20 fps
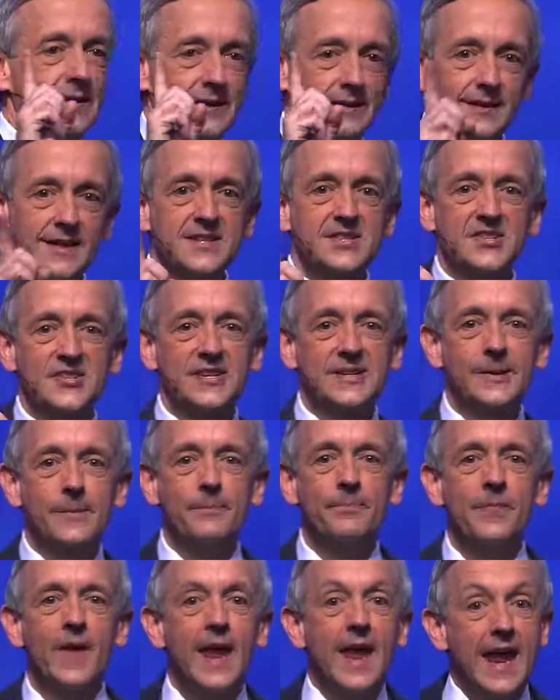Now
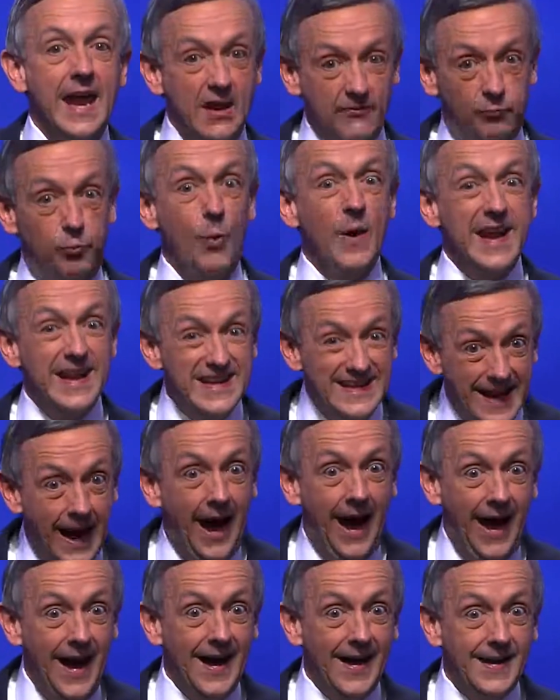listen, if we
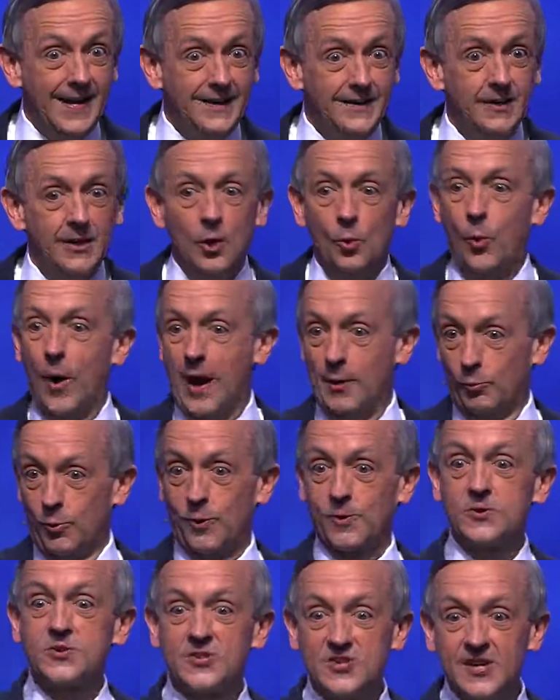die while
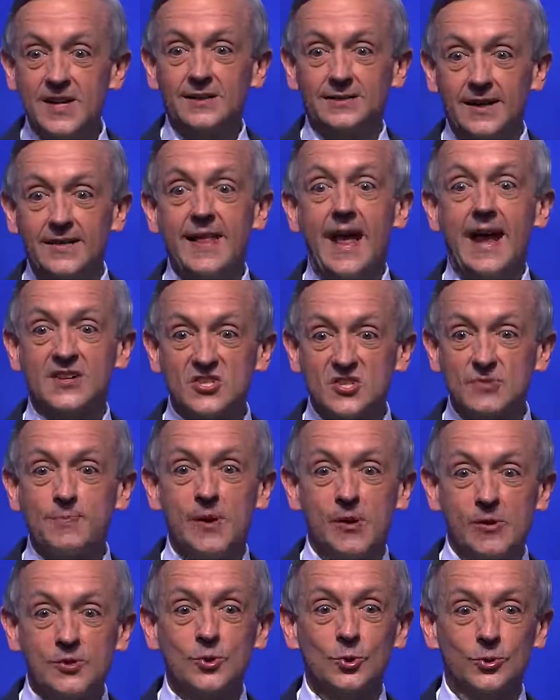we're still in that
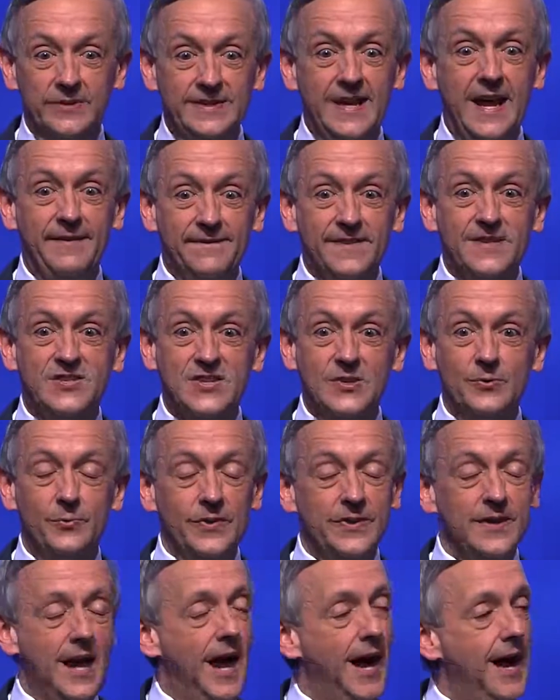spiritual deficit
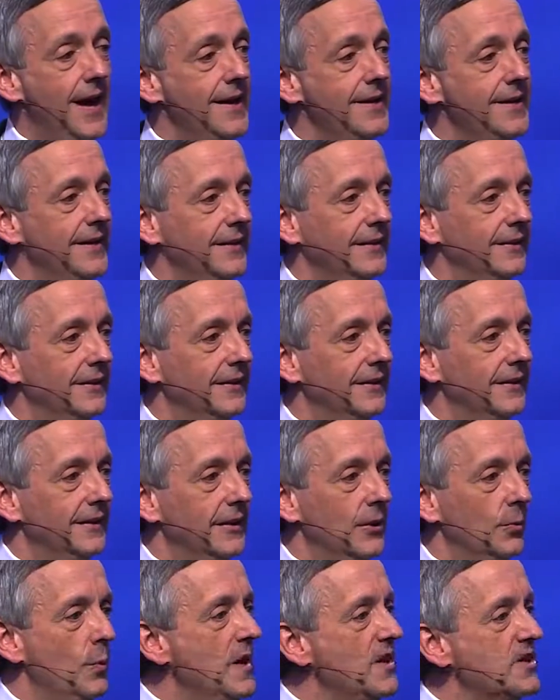with God,
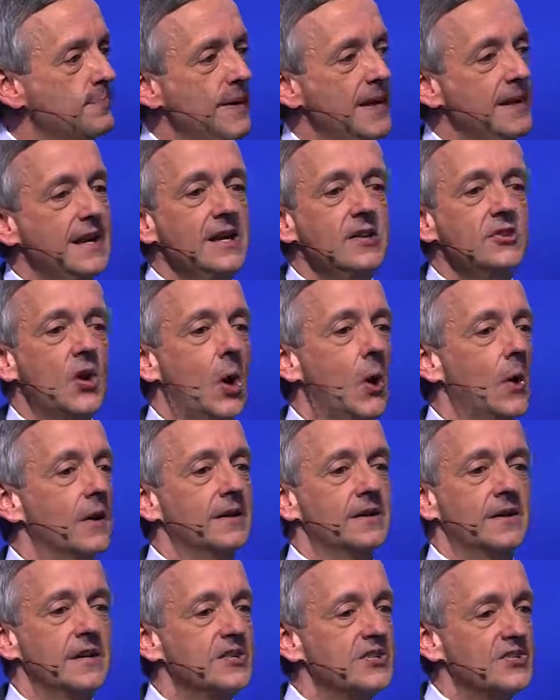we spend
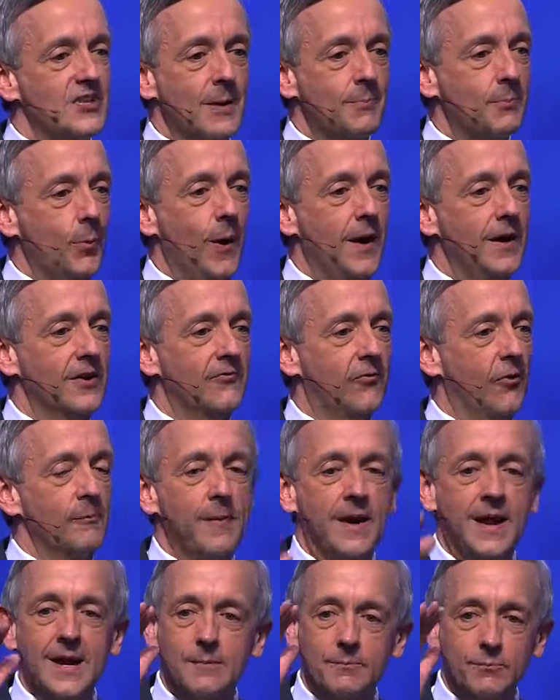eternity separated
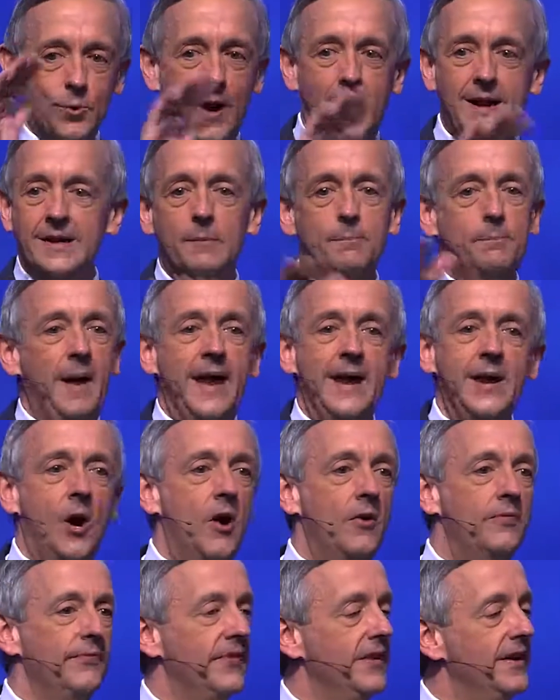from Him trying to pay
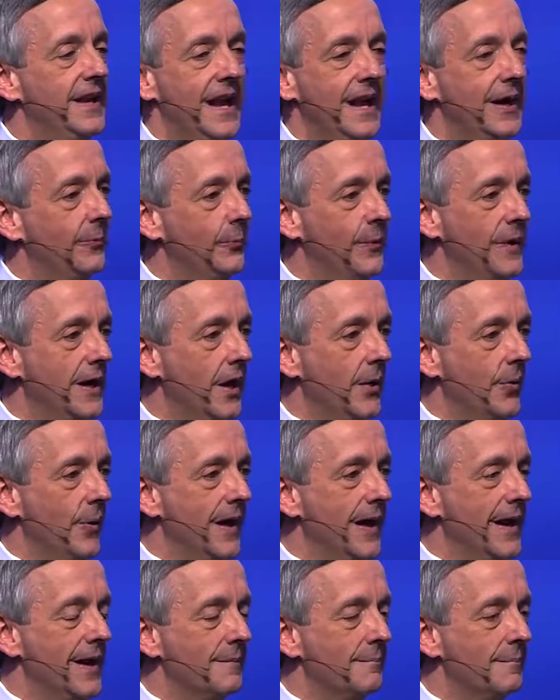off the debt we owe
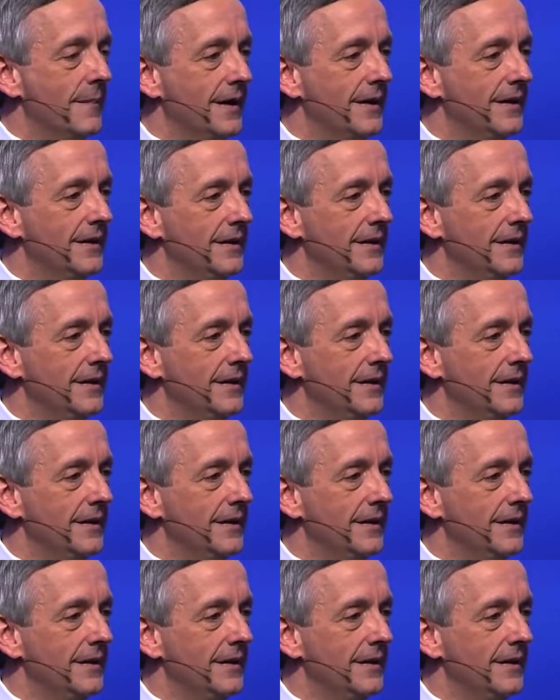Him.